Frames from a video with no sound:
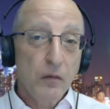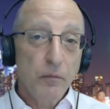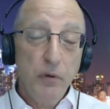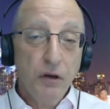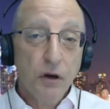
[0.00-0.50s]

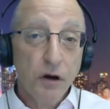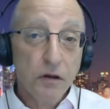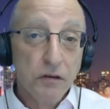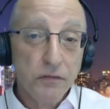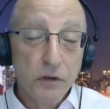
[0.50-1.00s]

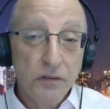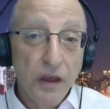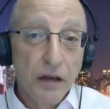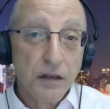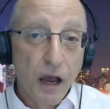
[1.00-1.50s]
because of the
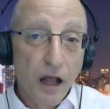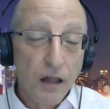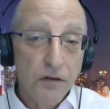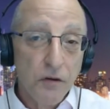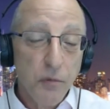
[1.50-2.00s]

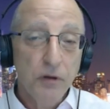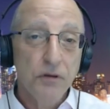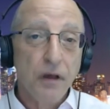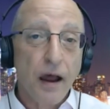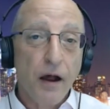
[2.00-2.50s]
technology, because
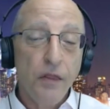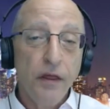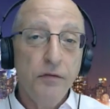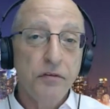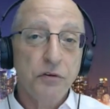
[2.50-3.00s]
how
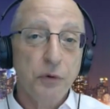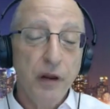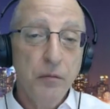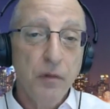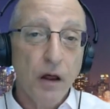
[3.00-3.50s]
they've
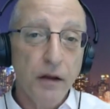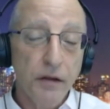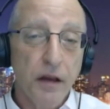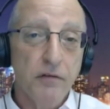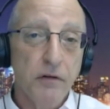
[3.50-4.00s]
streamlined
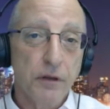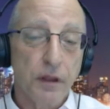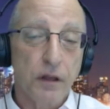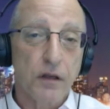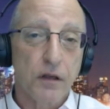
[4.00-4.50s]
everything.
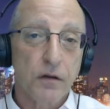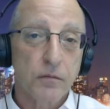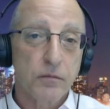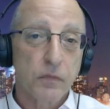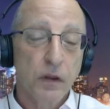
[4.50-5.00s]

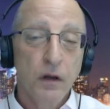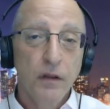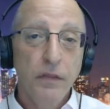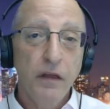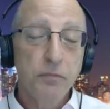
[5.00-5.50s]

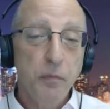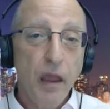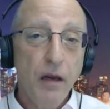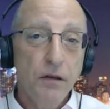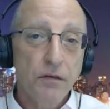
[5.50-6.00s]
They've
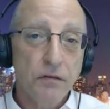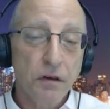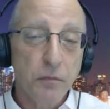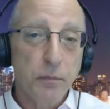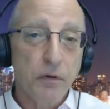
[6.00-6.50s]
made it
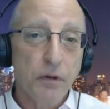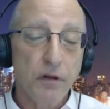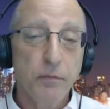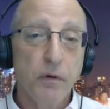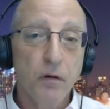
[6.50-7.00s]
simple.
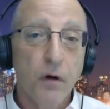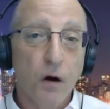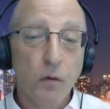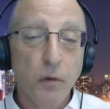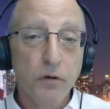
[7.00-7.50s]
They've
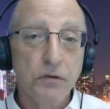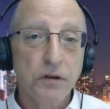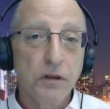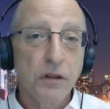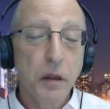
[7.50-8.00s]
almost
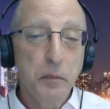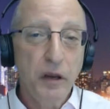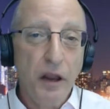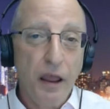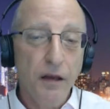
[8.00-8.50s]

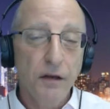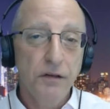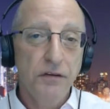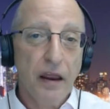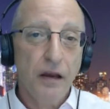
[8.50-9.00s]
eliminated
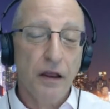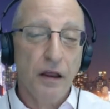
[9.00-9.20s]
data